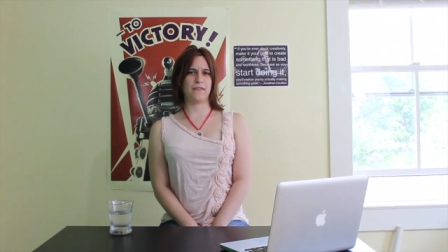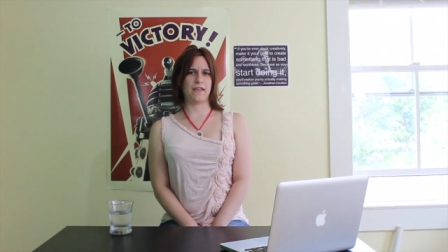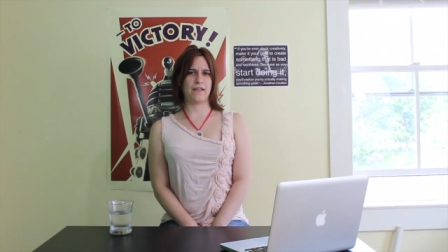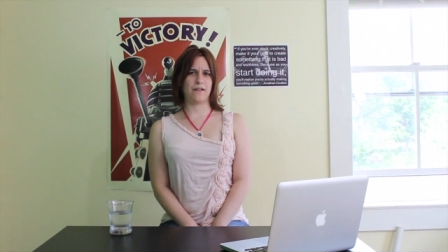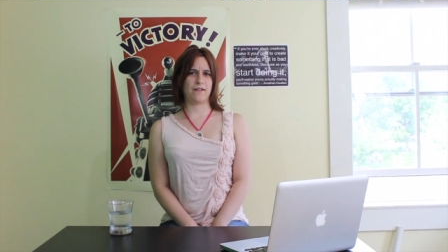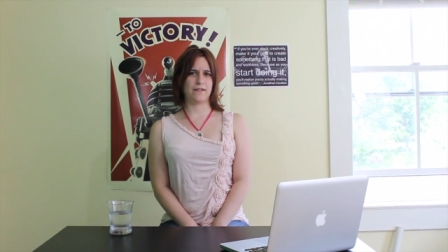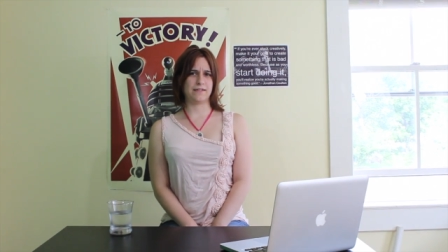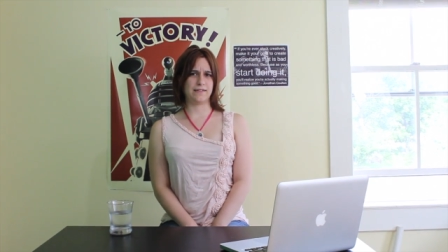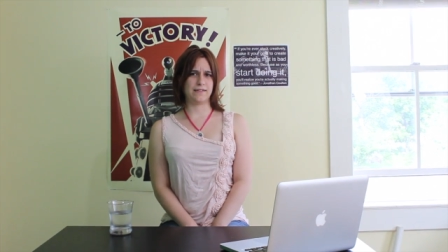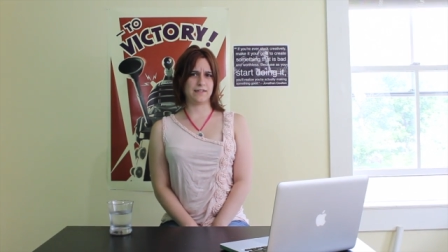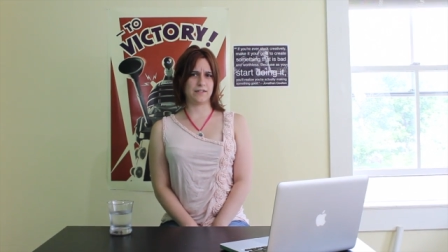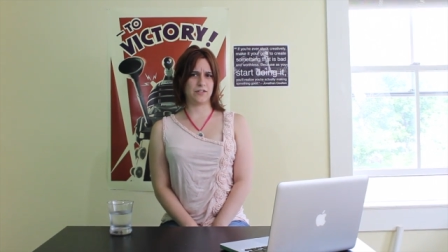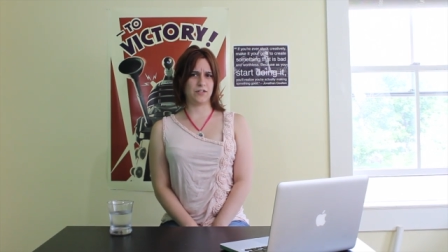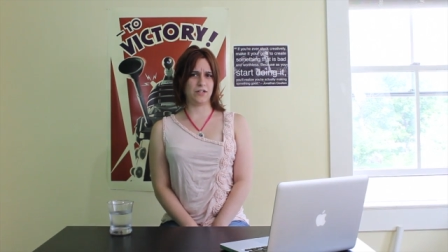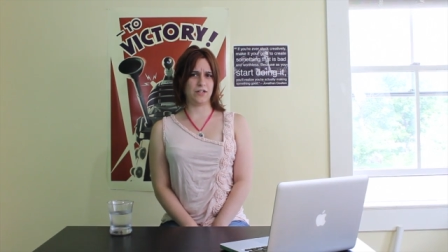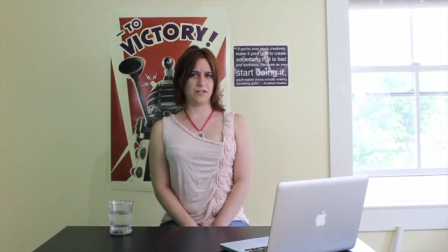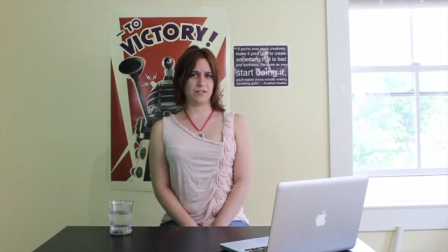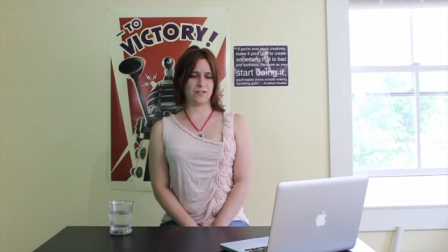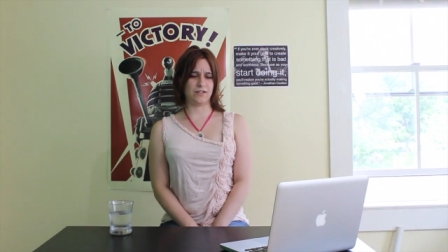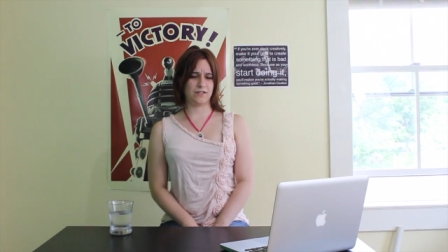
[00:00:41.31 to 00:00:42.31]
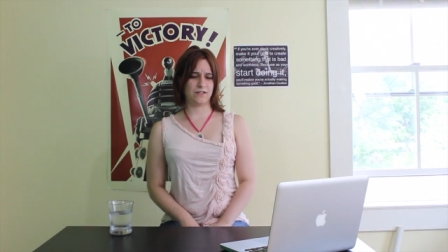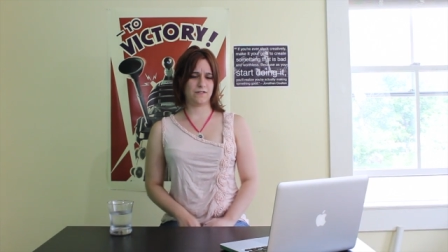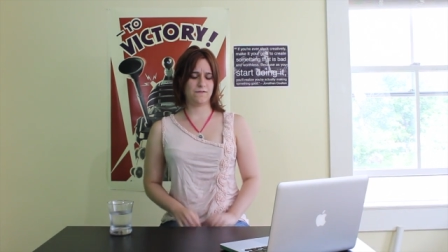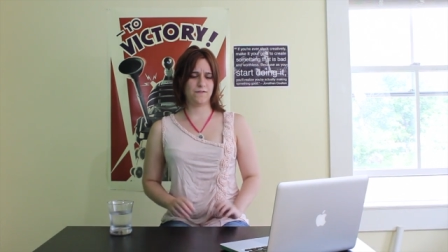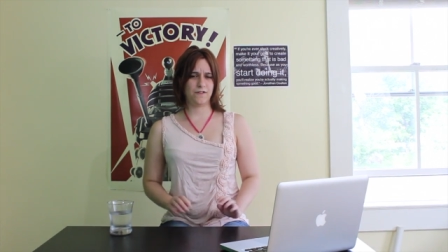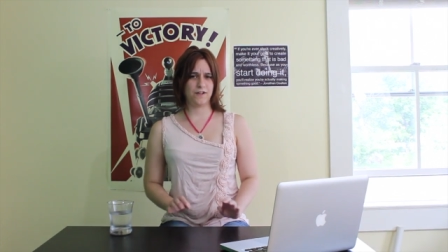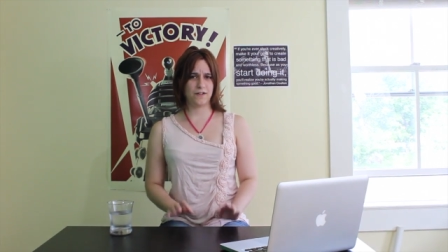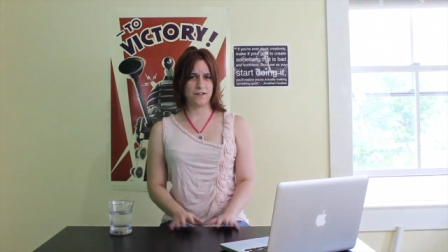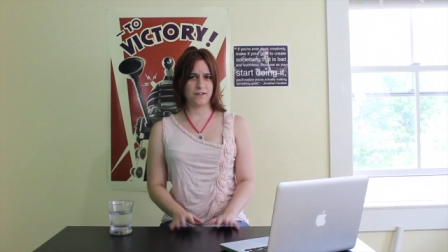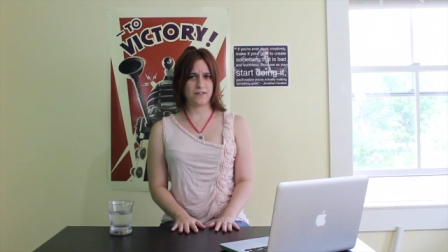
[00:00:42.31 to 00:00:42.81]
There are six changes.
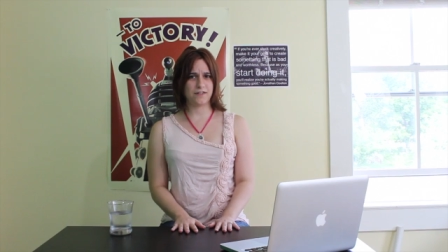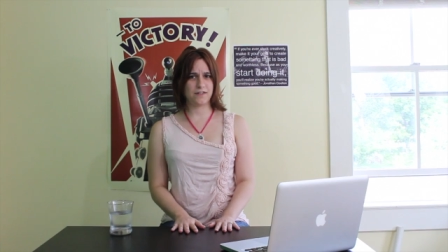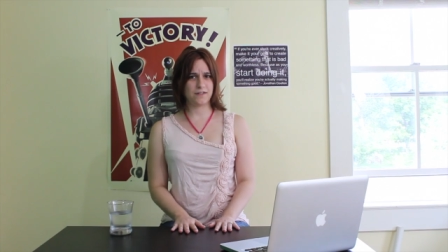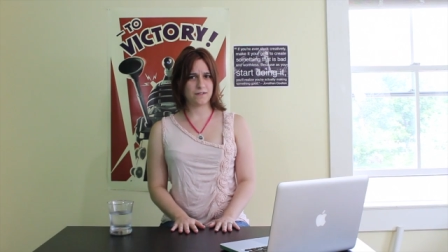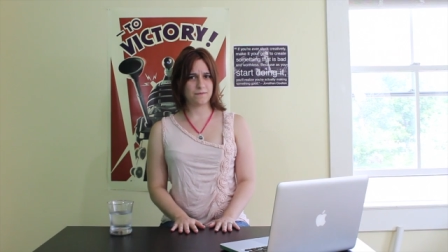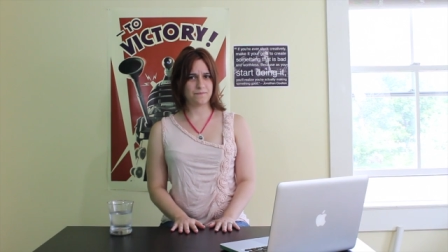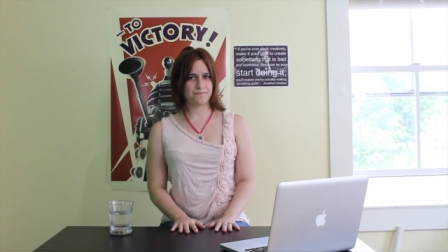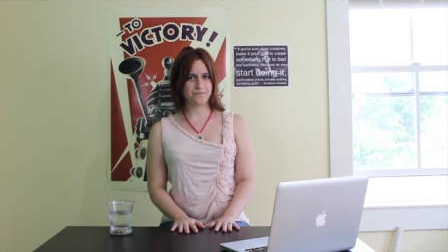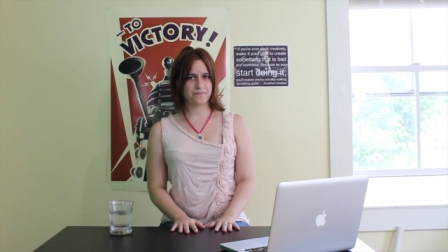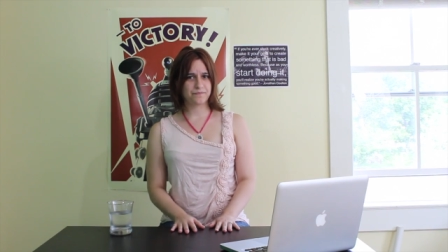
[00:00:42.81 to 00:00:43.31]
First,